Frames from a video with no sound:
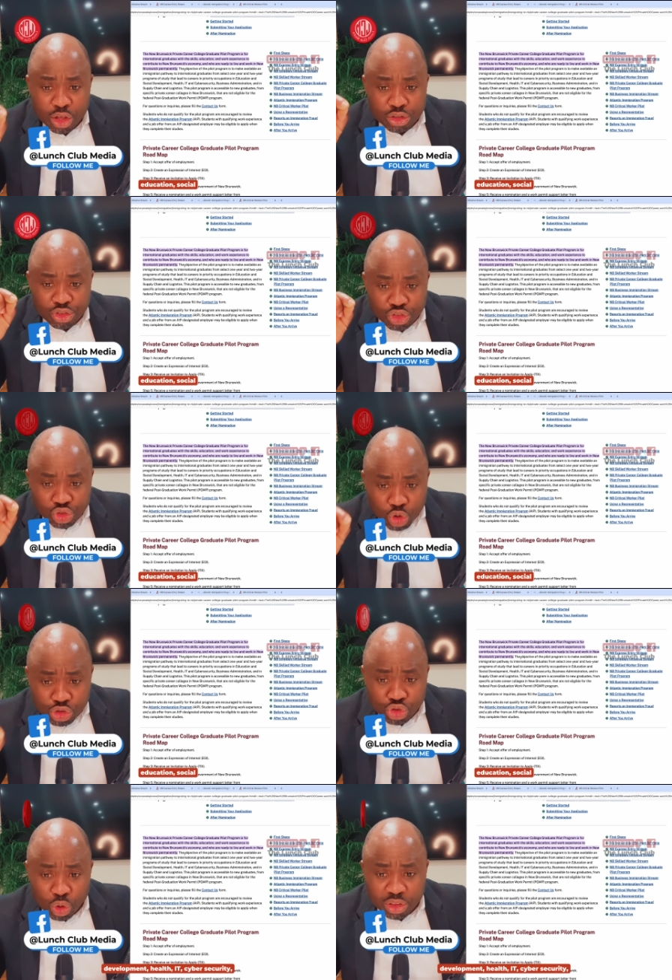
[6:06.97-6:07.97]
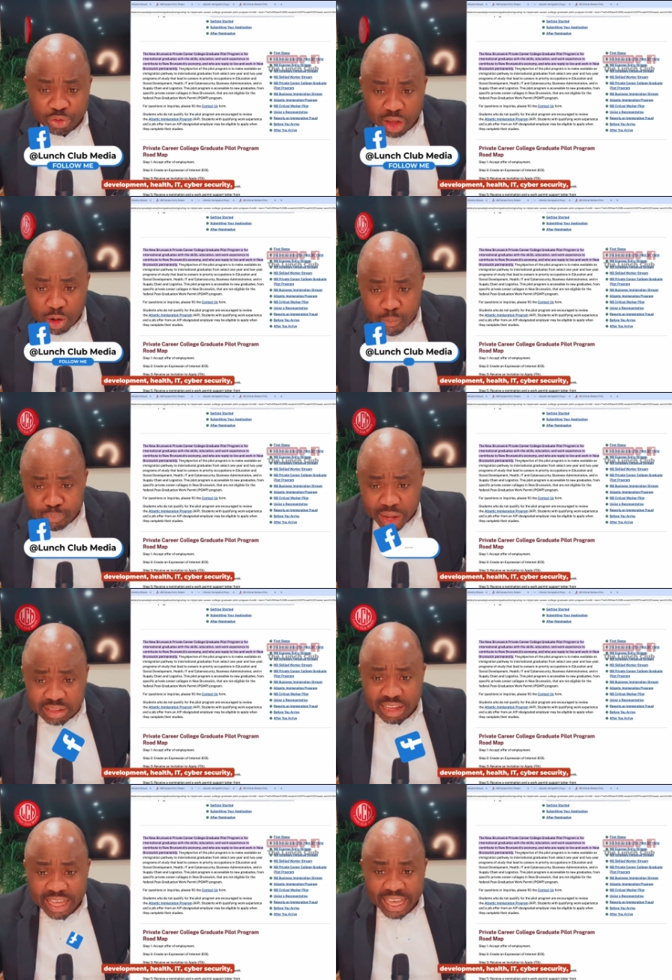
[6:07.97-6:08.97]
social
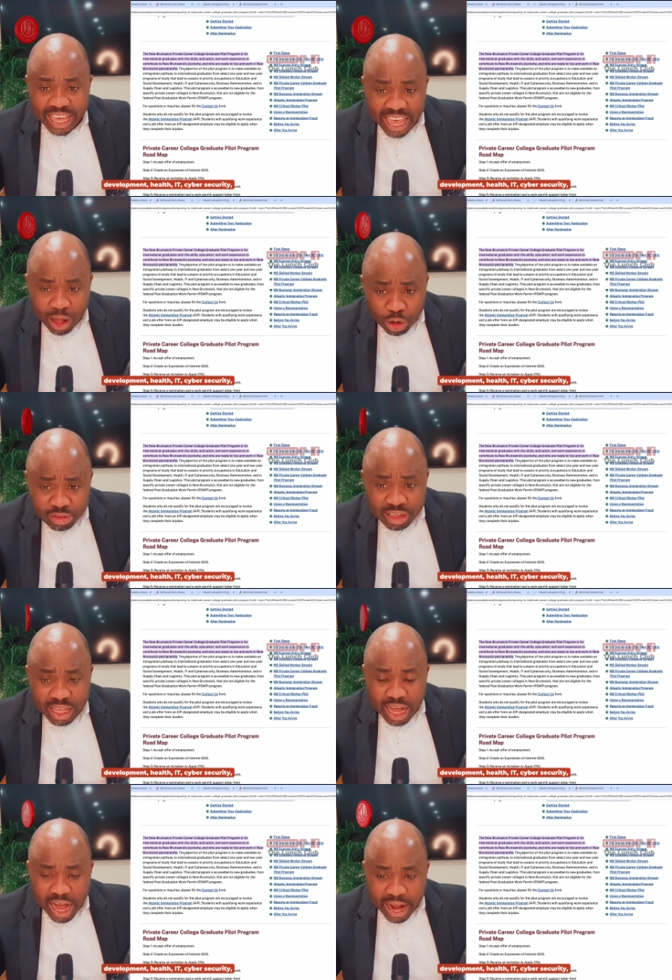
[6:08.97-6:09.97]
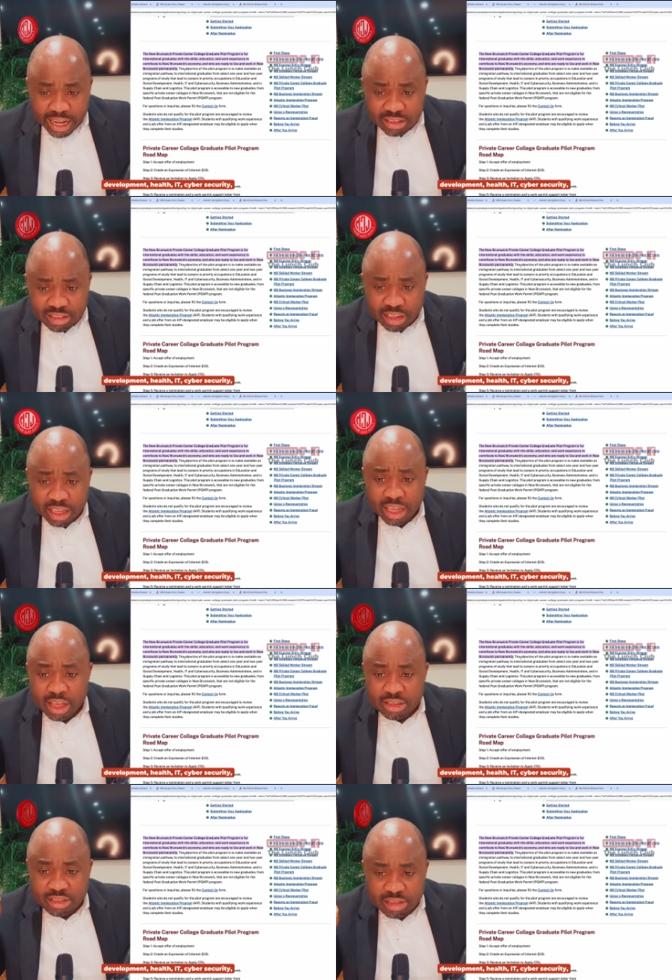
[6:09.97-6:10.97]
development, health, I T,
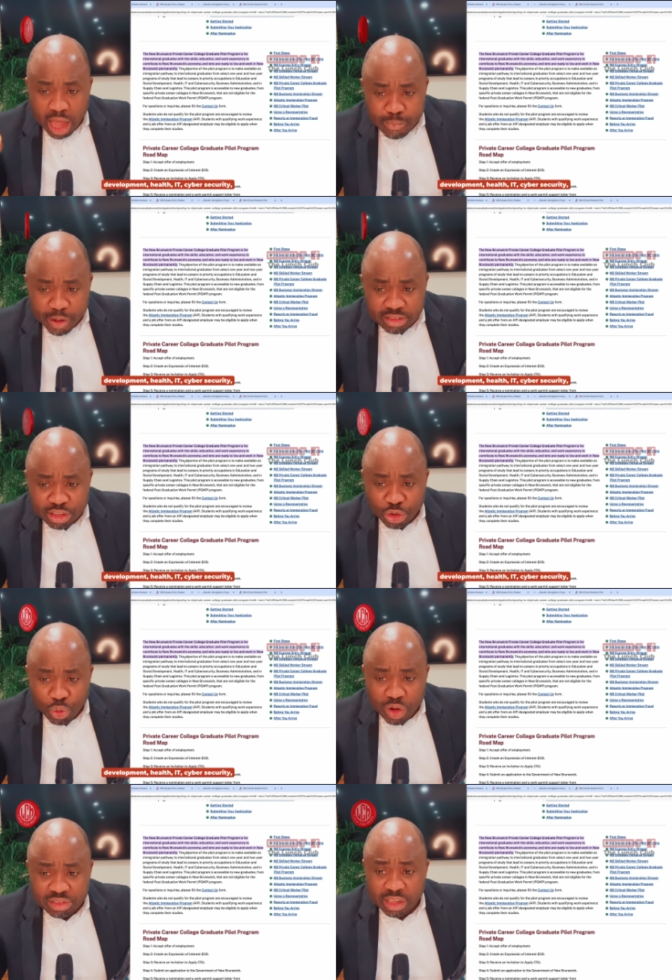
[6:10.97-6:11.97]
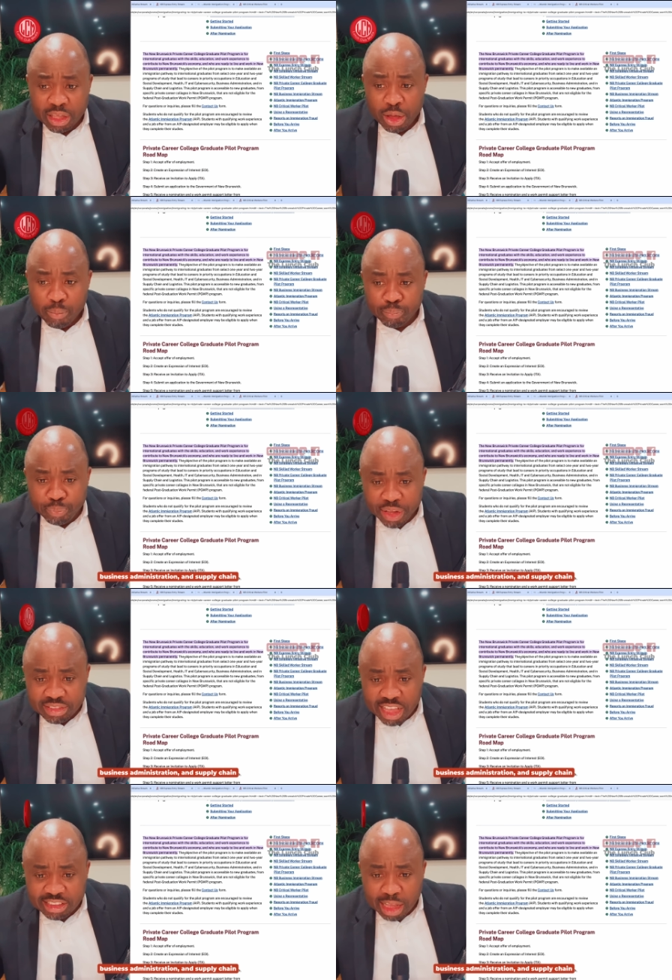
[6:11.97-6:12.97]
cybersecurity,
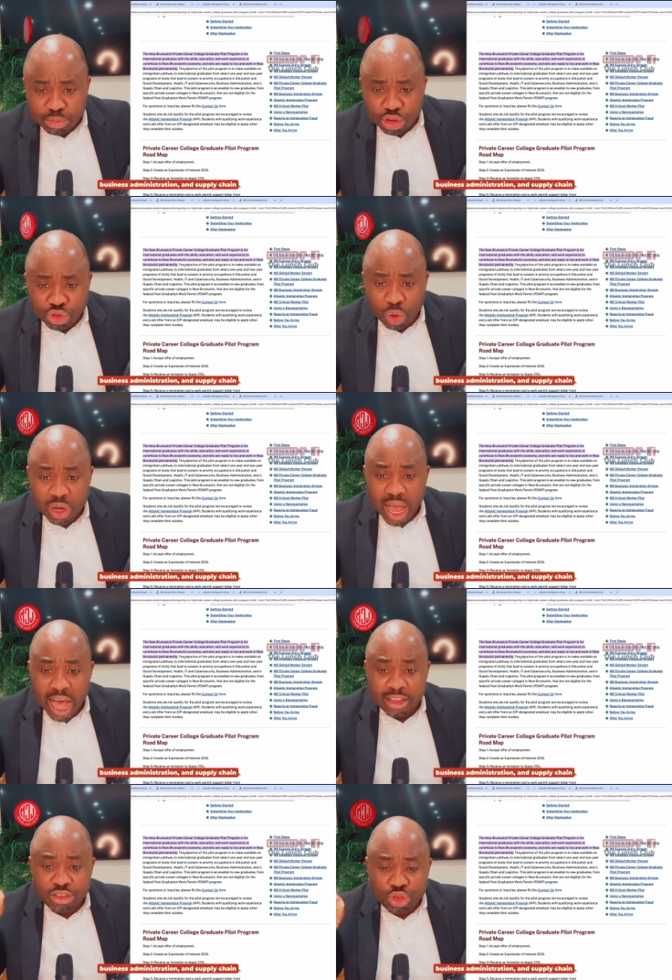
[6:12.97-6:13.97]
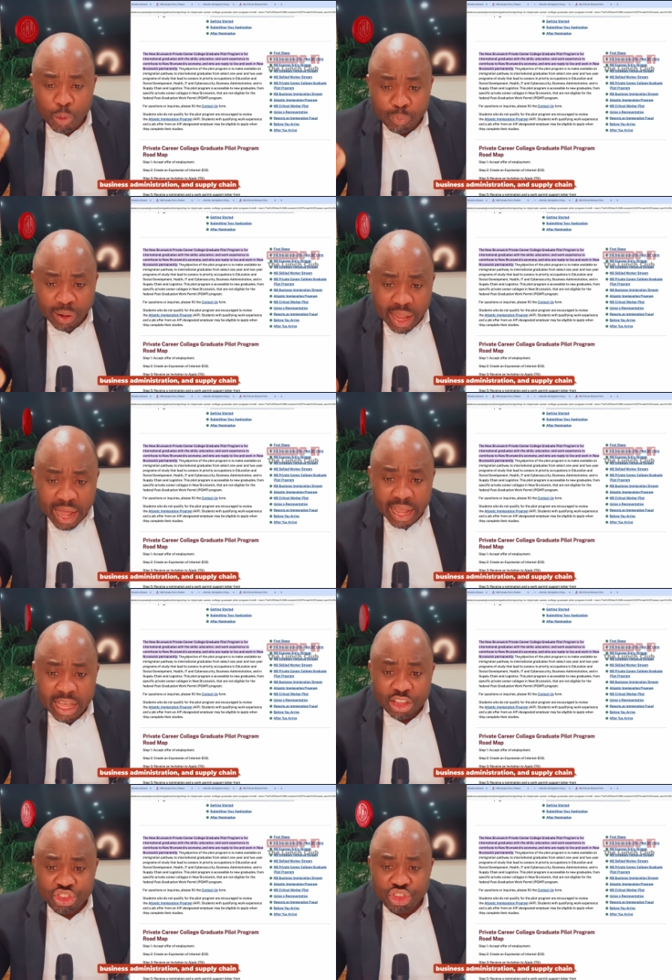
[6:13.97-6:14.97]
business administration, and supply
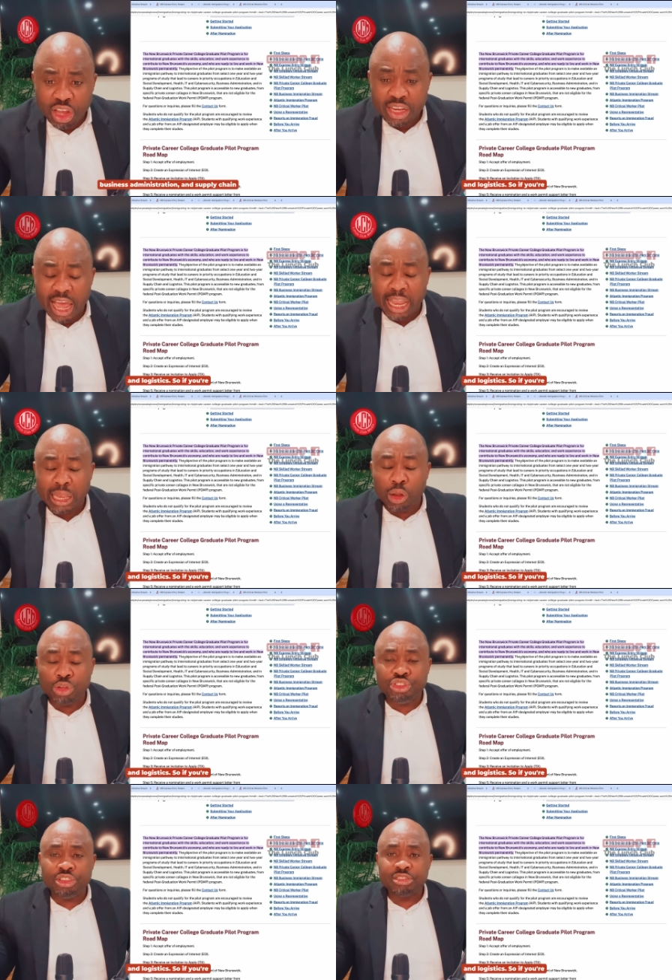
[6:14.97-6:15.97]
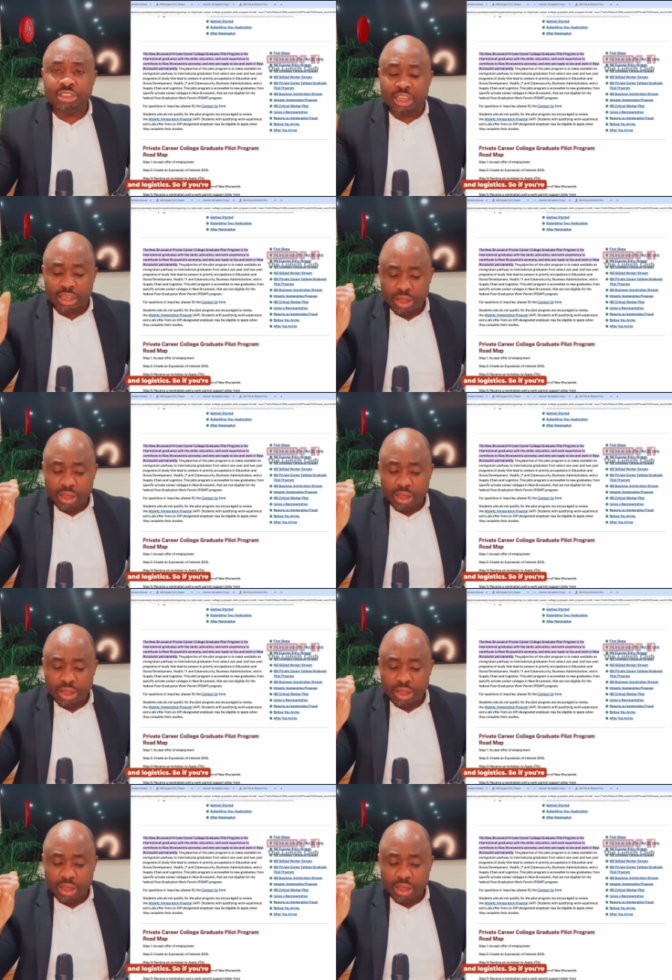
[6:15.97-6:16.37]
chain and logistics.